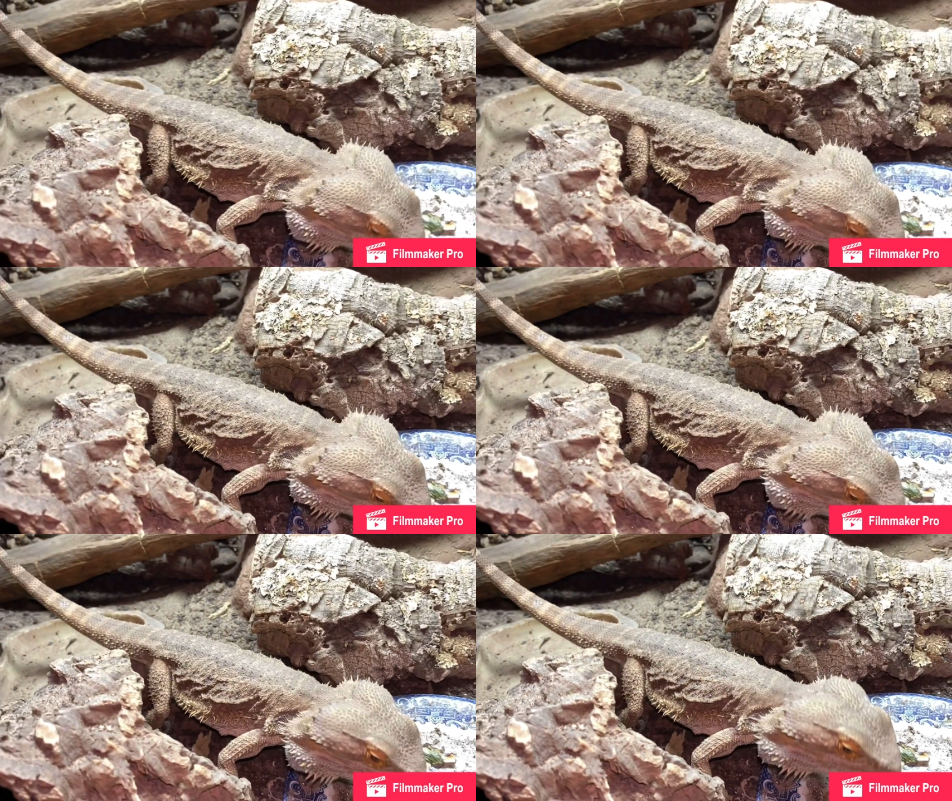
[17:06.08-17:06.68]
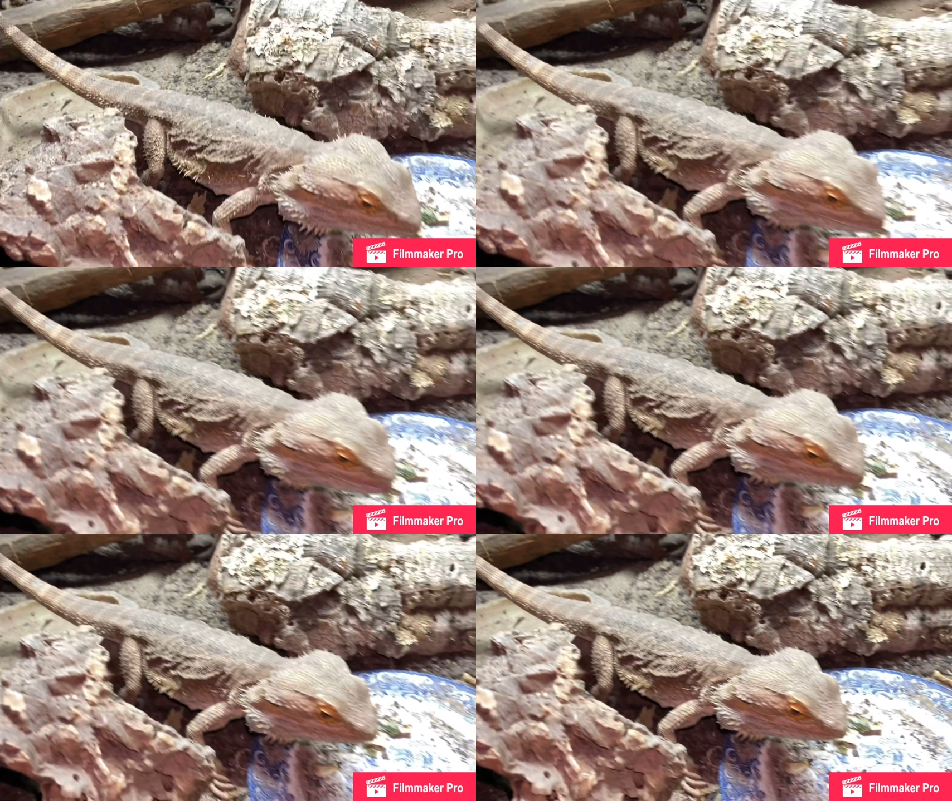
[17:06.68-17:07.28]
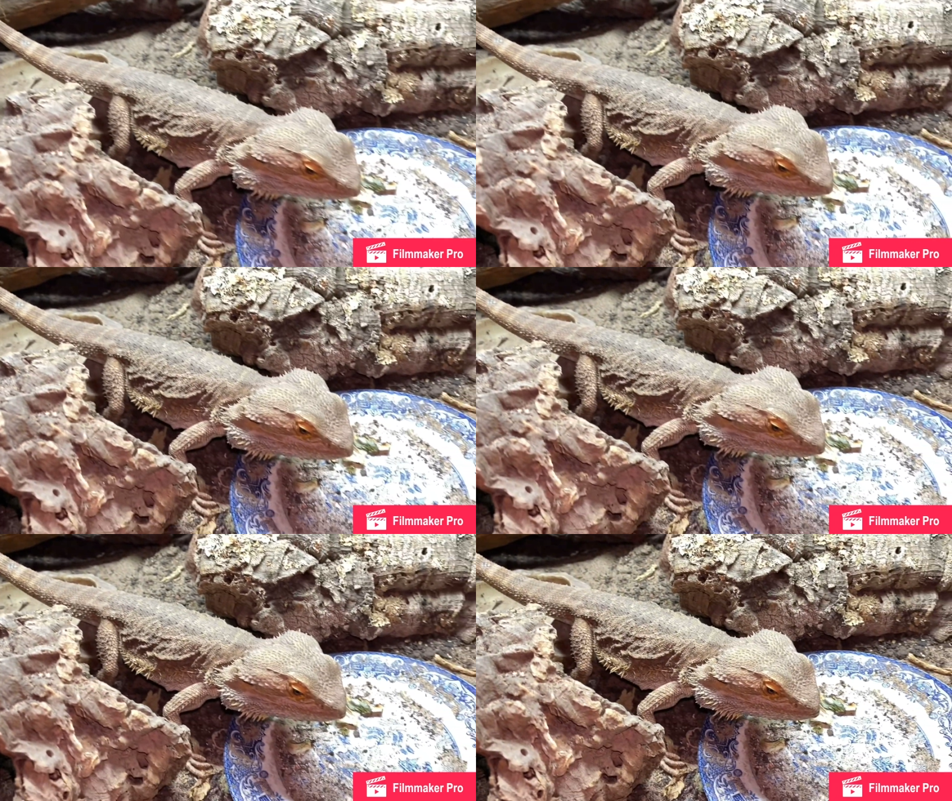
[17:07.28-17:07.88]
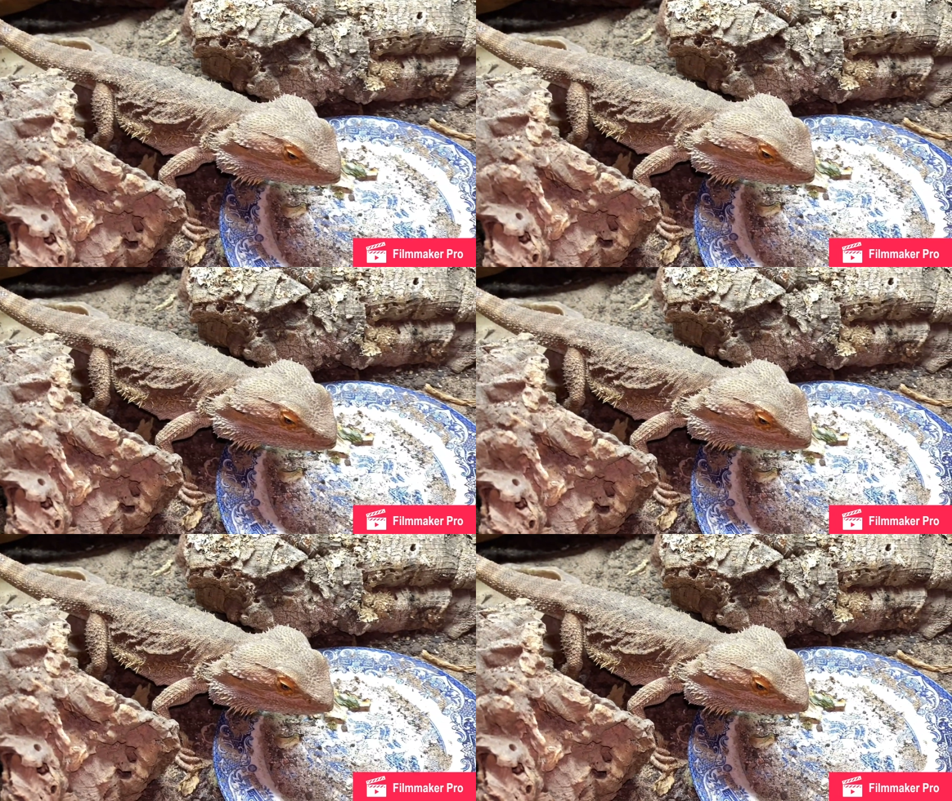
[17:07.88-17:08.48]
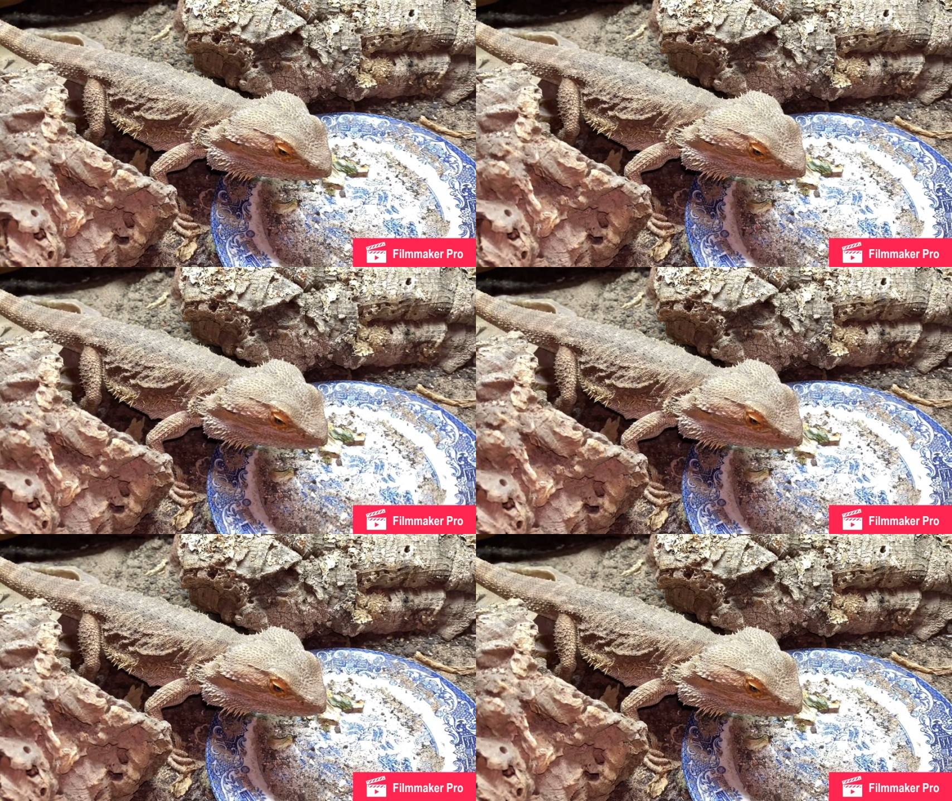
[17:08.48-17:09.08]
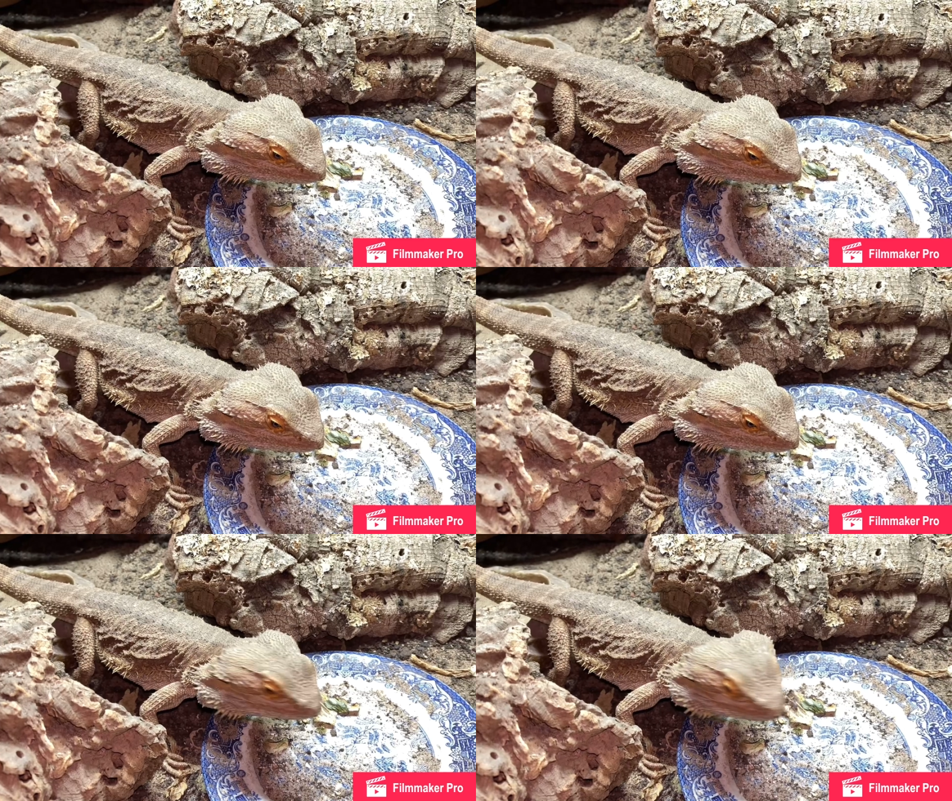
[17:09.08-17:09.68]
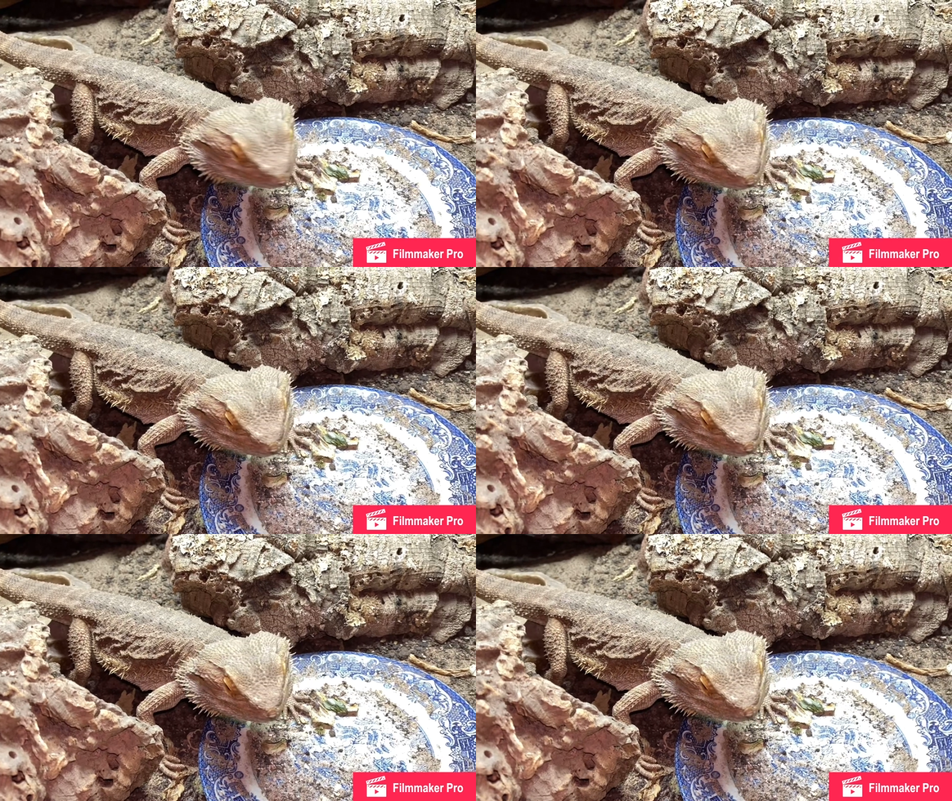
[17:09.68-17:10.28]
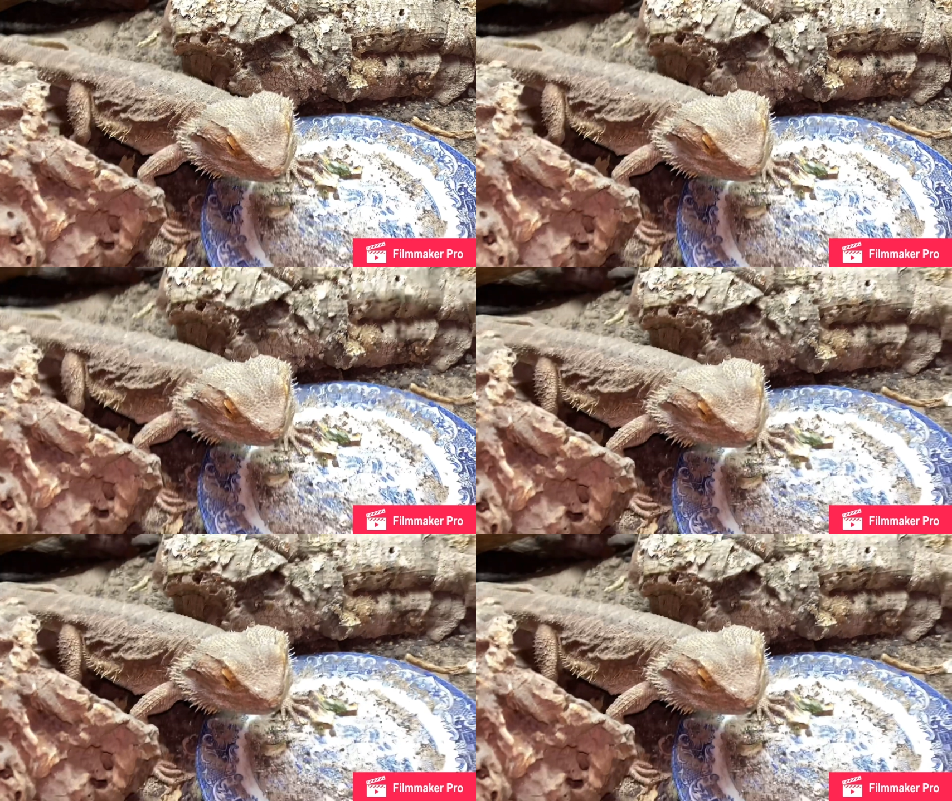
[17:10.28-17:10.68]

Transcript: [unreadable: no face in view]